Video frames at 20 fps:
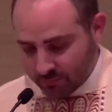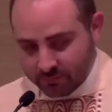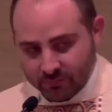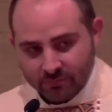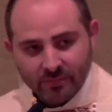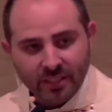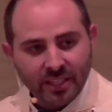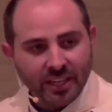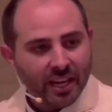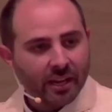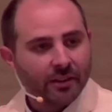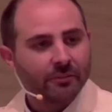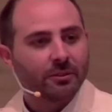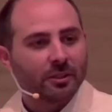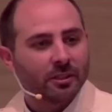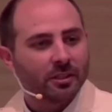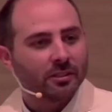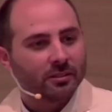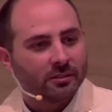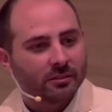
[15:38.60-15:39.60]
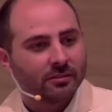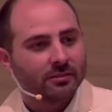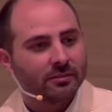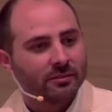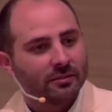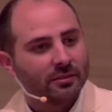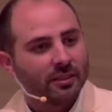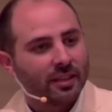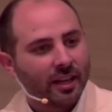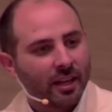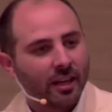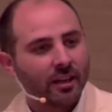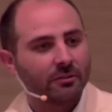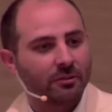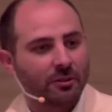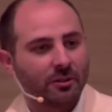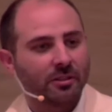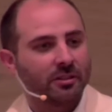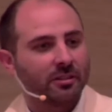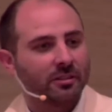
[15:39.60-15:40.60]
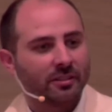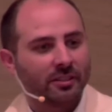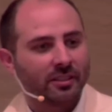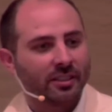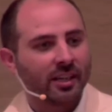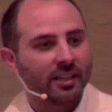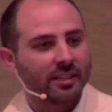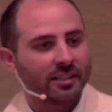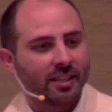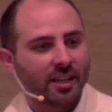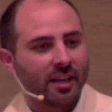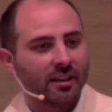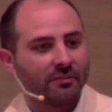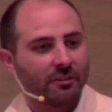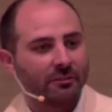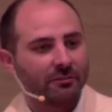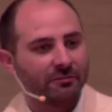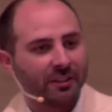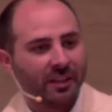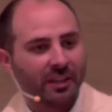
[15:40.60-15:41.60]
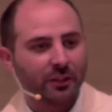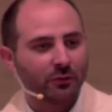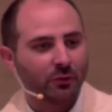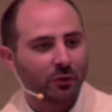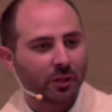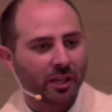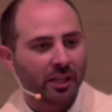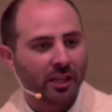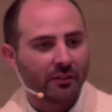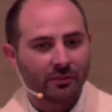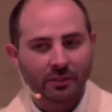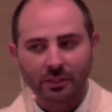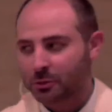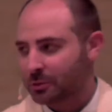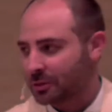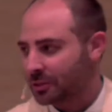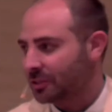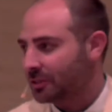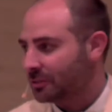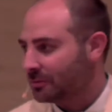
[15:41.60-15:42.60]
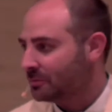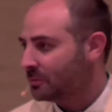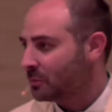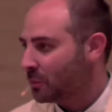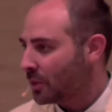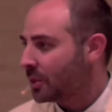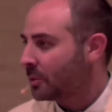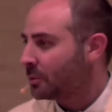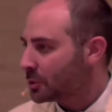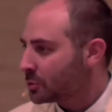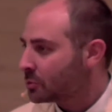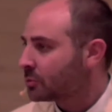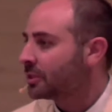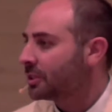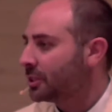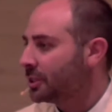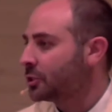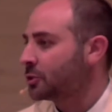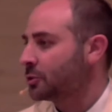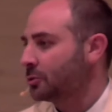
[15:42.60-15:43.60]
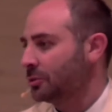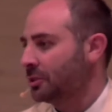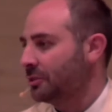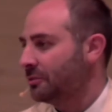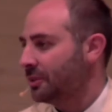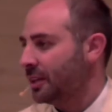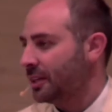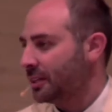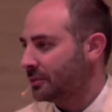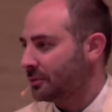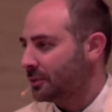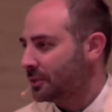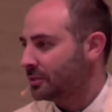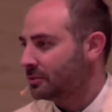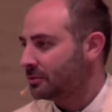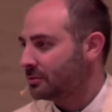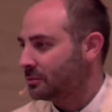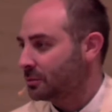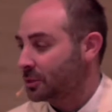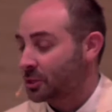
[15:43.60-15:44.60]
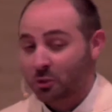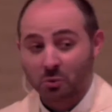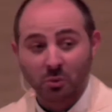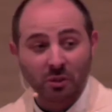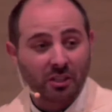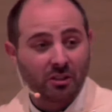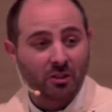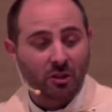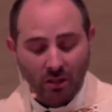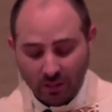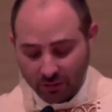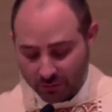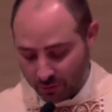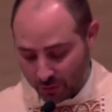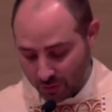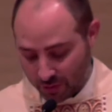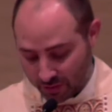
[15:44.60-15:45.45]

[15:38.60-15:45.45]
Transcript: never, ever got to have a faithful king of Israel, one that was really, truly faithful, which is what he longed for.